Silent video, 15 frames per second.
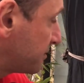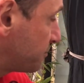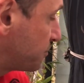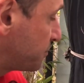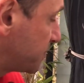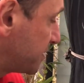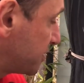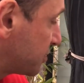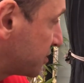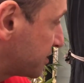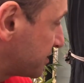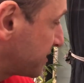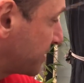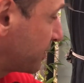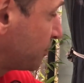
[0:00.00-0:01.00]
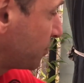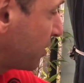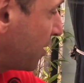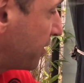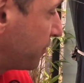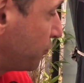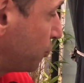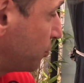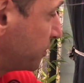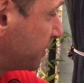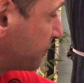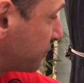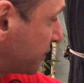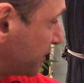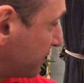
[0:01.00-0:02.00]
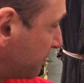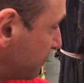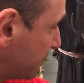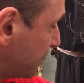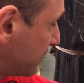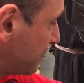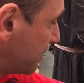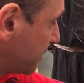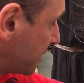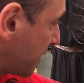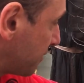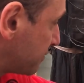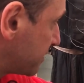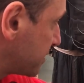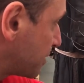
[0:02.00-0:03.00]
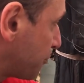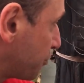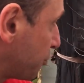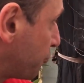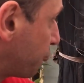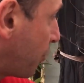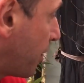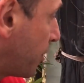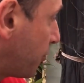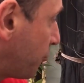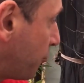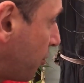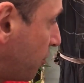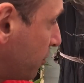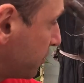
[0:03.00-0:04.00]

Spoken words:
positions, and they're all kind of all different. There's no real right or wrong,